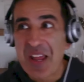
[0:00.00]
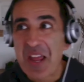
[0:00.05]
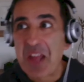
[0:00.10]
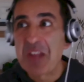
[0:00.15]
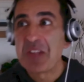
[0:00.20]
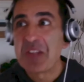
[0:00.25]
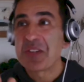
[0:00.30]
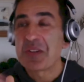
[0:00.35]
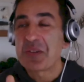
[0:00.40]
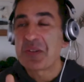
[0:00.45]

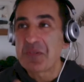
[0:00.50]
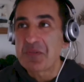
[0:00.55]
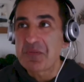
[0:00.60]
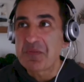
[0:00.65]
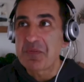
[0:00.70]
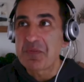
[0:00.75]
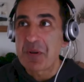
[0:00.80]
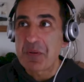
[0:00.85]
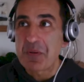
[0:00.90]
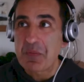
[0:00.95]
so
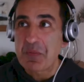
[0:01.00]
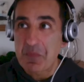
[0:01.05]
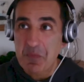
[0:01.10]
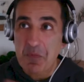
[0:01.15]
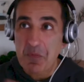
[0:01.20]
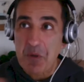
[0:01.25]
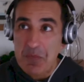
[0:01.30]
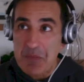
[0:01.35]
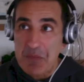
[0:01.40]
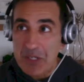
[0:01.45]

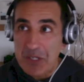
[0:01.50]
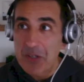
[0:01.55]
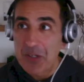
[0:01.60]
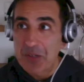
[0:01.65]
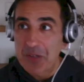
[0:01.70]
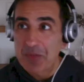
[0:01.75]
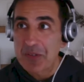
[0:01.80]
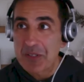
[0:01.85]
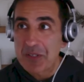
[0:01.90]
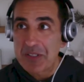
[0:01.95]
when
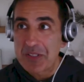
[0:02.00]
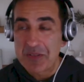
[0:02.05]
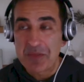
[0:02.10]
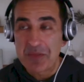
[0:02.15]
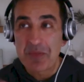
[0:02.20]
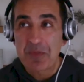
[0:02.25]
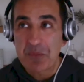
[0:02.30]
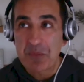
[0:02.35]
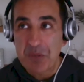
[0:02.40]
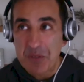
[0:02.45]
Bitcoin
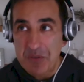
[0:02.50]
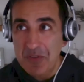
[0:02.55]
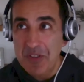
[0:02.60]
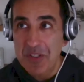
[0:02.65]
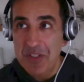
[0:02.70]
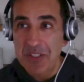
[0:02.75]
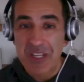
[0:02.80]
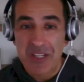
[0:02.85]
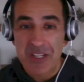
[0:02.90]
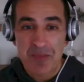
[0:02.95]
was
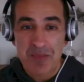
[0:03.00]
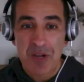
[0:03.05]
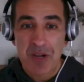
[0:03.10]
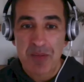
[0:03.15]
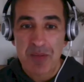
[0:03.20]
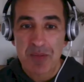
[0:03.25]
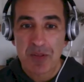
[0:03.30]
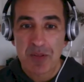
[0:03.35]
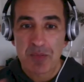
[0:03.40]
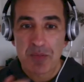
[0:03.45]
first getting
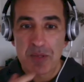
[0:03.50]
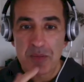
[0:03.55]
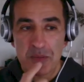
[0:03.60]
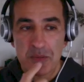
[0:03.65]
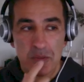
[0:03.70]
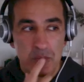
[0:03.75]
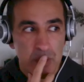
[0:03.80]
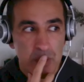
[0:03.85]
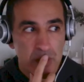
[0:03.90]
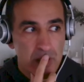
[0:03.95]
popular,
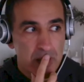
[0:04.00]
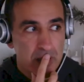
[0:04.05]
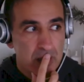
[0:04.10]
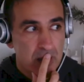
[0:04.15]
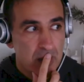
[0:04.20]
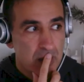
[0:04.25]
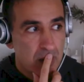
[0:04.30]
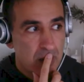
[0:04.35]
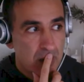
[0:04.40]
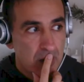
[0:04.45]
people were like,
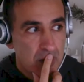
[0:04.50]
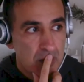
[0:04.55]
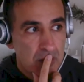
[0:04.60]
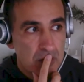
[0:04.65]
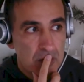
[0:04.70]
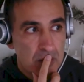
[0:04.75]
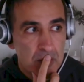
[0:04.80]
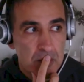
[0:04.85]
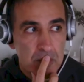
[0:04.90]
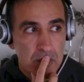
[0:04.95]

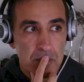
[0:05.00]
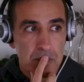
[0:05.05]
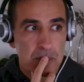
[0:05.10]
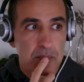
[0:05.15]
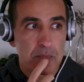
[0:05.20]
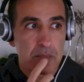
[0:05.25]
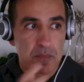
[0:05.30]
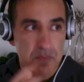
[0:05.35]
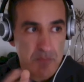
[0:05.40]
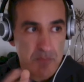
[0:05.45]
oh,
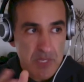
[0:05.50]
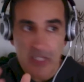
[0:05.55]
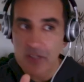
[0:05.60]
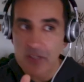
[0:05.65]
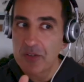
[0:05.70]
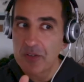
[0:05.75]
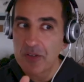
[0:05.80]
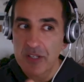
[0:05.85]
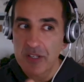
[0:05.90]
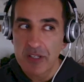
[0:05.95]

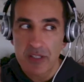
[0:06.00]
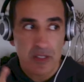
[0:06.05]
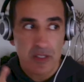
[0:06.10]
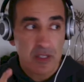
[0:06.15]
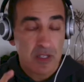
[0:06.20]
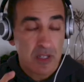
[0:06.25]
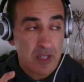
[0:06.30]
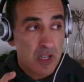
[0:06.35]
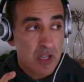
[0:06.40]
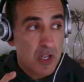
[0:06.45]
Bitcoin
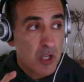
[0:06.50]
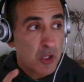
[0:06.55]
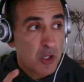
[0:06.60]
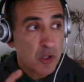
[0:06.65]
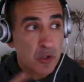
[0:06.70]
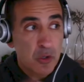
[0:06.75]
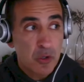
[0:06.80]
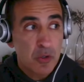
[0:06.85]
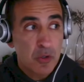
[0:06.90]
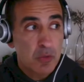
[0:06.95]

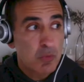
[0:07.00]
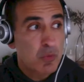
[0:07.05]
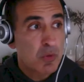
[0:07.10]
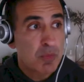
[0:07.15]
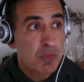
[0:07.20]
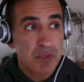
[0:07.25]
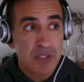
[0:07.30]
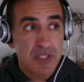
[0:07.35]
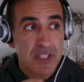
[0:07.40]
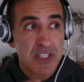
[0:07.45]
could
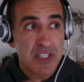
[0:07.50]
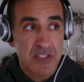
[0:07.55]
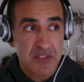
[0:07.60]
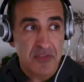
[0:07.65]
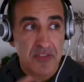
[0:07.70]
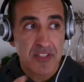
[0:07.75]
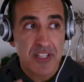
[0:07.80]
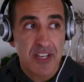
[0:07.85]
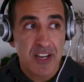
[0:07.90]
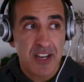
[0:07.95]
replace
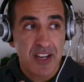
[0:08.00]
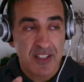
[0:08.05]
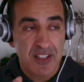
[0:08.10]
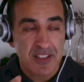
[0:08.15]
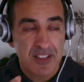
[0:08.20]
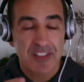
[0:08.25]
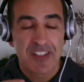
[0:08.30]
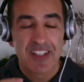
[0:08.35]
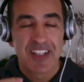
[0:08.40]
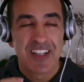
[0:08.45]
fiat.
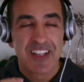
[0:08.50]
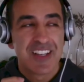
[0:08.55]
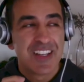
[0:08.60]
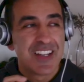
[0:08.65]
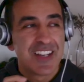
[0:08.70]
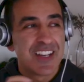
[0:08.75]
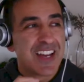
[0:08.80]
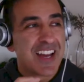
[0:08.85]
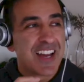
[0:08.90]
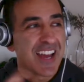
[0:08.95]

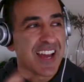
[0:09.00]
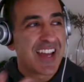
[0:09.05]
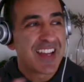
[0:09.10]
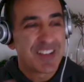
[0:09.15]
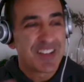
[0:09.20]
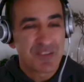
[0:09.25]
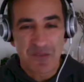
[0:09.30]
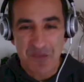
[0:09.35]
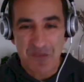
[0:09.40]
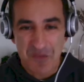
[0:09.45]

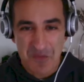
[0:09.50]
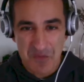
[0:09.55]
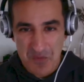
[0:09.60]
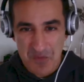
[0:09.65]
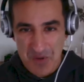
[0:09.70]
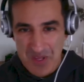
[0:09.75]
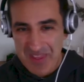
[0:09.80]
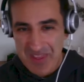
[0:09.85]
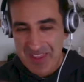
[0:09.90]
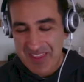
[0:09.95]
And
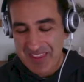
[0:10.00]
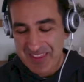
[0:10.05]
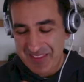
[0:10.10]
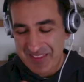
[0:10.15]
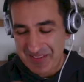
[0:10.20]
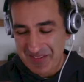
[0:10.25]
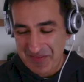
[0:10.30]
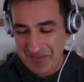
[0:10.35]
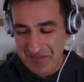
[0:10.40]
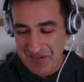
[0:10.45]
with
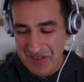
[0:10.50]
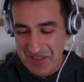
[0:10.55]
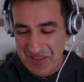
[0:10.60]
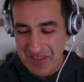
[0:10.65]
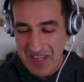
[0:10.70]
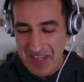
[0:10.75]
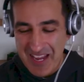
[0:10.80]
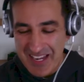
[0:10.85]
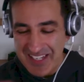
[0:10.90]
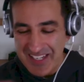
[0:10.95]
the
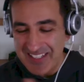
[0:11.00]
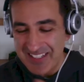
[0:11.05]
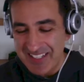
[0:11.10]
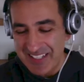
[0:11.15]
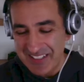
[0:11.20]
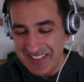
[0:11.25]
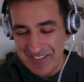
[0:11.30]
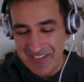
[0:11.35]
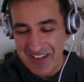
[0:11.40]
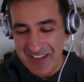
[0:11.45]
hindsight
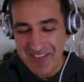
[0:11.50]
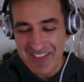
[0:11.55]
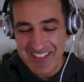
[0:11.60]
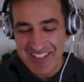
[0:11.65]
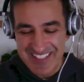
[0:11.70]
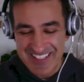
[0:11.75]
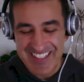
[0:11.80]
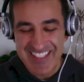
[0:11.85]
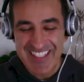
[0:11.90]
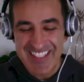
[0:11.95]
of having
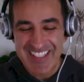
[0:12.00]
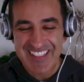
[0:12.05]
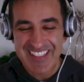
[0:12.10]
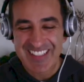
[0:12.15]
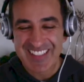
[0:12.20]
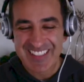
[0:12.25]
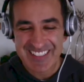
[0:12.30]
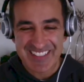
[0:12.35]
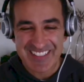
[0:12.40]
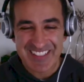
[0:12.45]

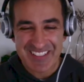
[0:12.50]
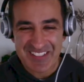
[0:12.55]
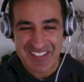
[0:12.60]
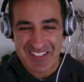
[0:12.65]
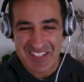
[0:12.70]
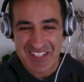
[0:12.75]
seen the